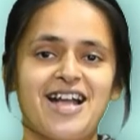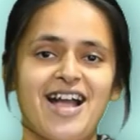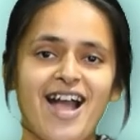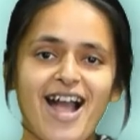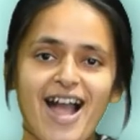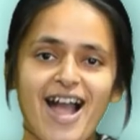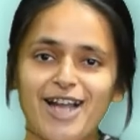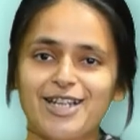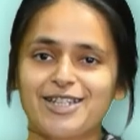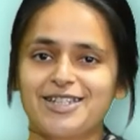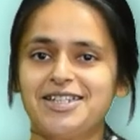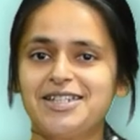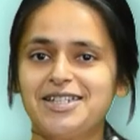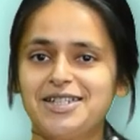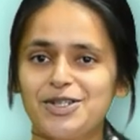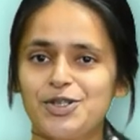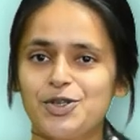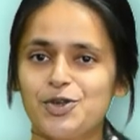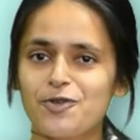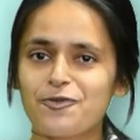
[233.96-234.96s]
and
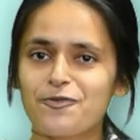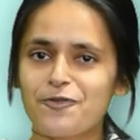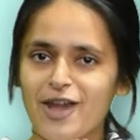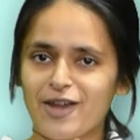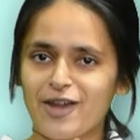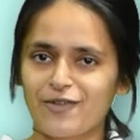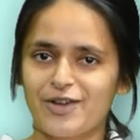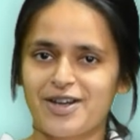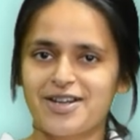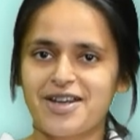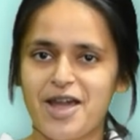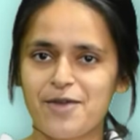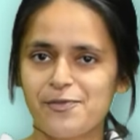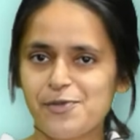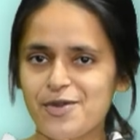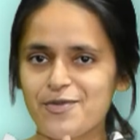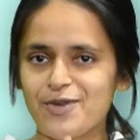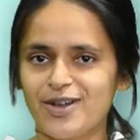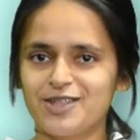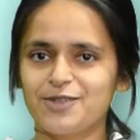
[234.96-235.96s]
your favorite
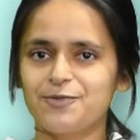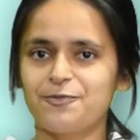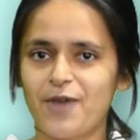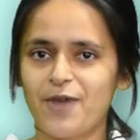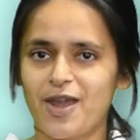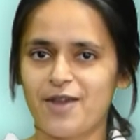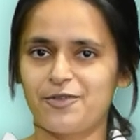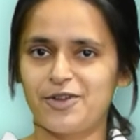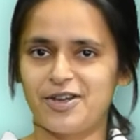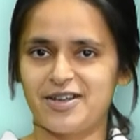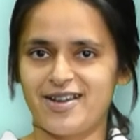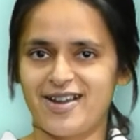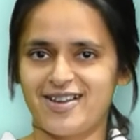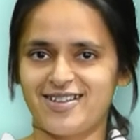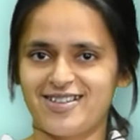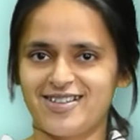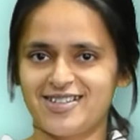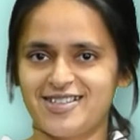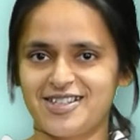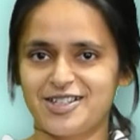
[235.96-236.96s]
everyone's favorite and
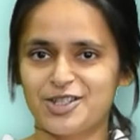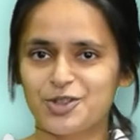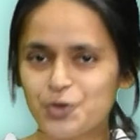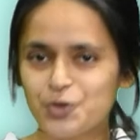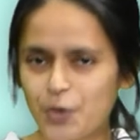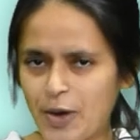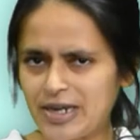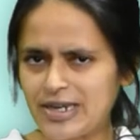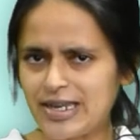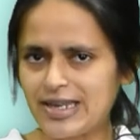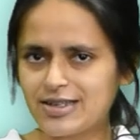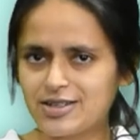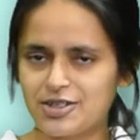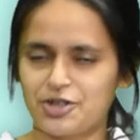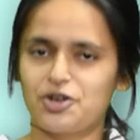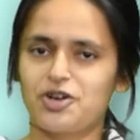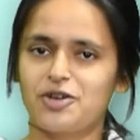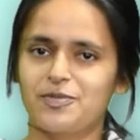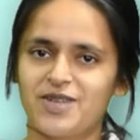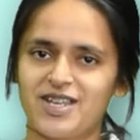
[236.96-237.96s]
it is a trending
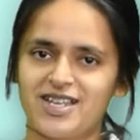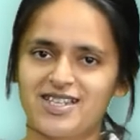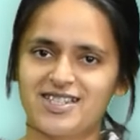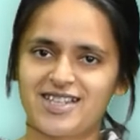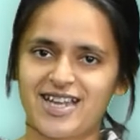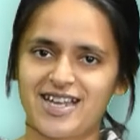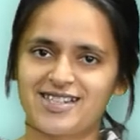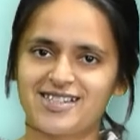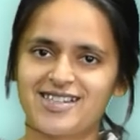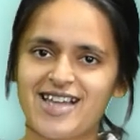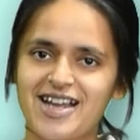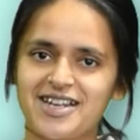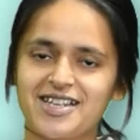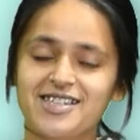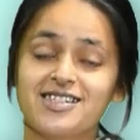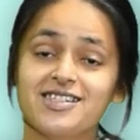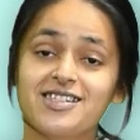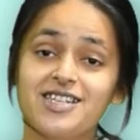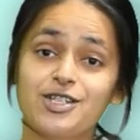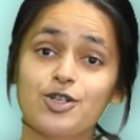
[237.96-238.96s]
term these days that
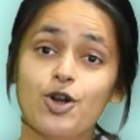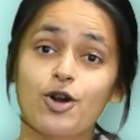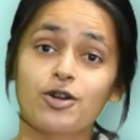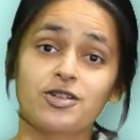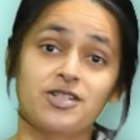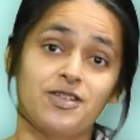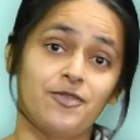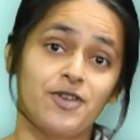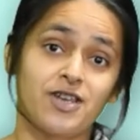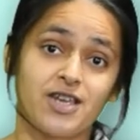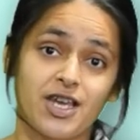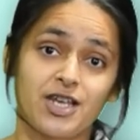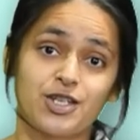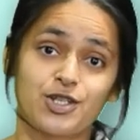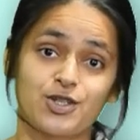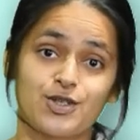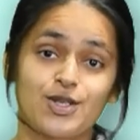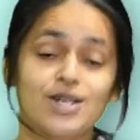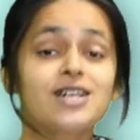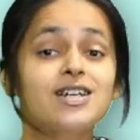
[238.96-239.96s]
is
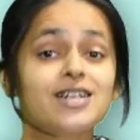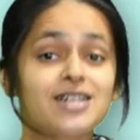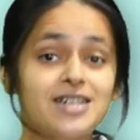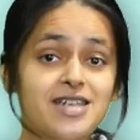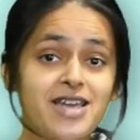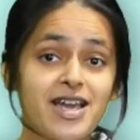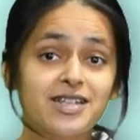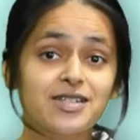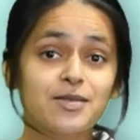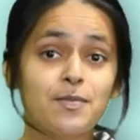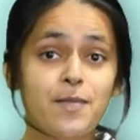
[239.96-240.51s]
detoxification yes